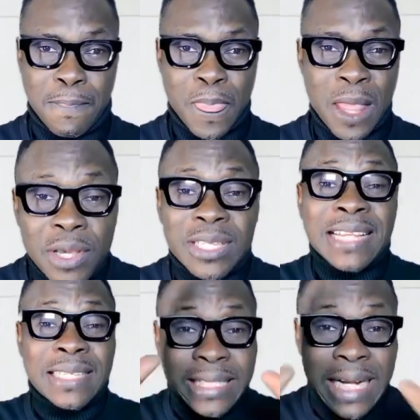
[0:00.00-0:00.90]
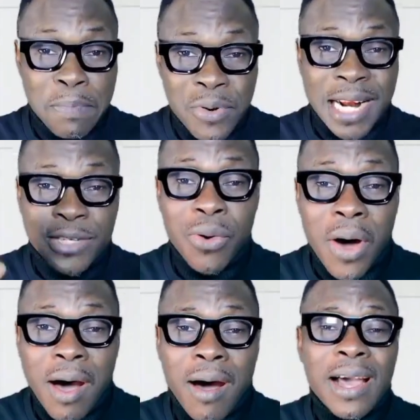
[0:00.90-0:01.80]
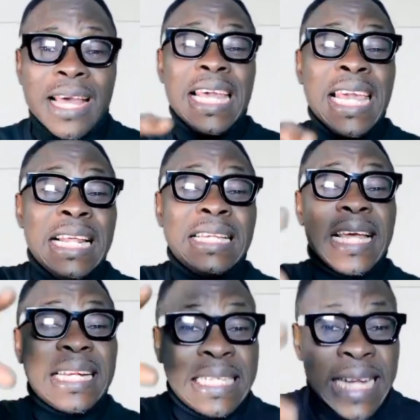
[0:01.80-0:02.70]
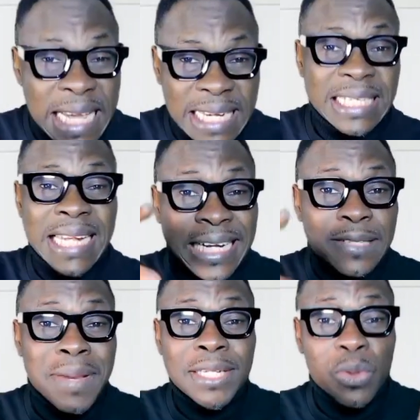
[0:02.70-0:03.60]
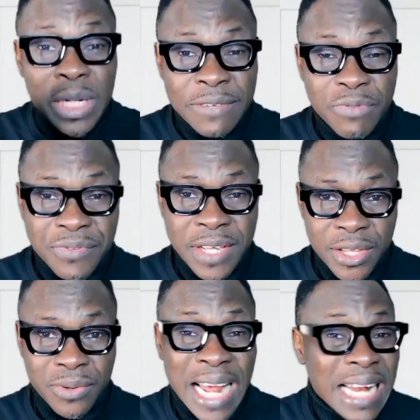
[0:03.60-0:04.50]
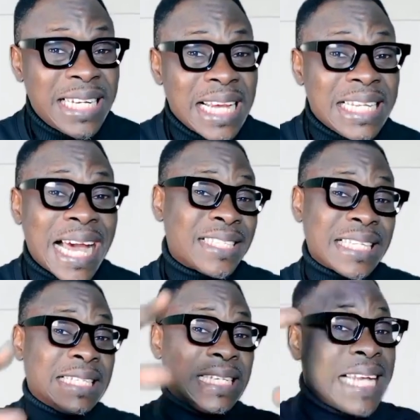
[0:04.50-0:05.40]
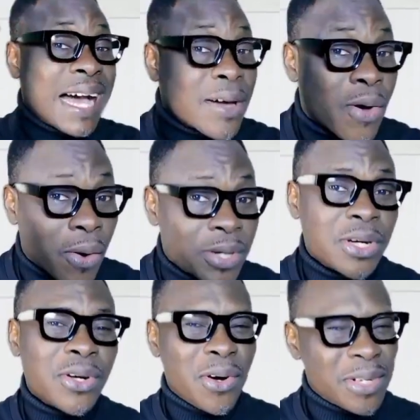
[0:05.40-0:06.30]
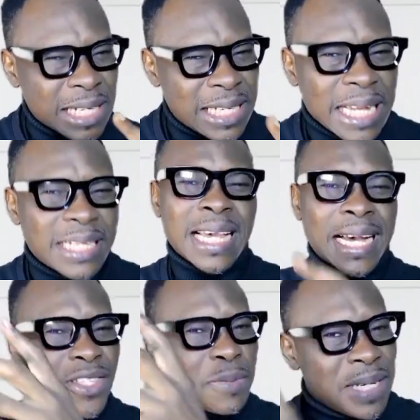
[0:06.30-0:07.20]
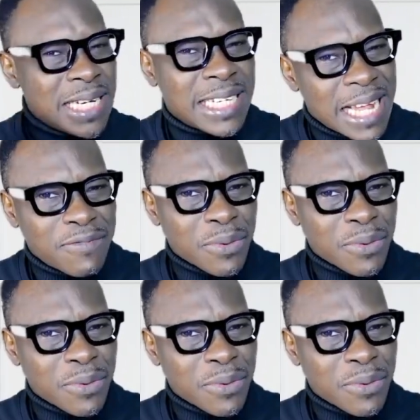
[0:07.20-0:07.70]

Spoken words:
Because as a temple that you are, it is a deity that is meant to live within you. That deity is either God or the deity has to be the devil.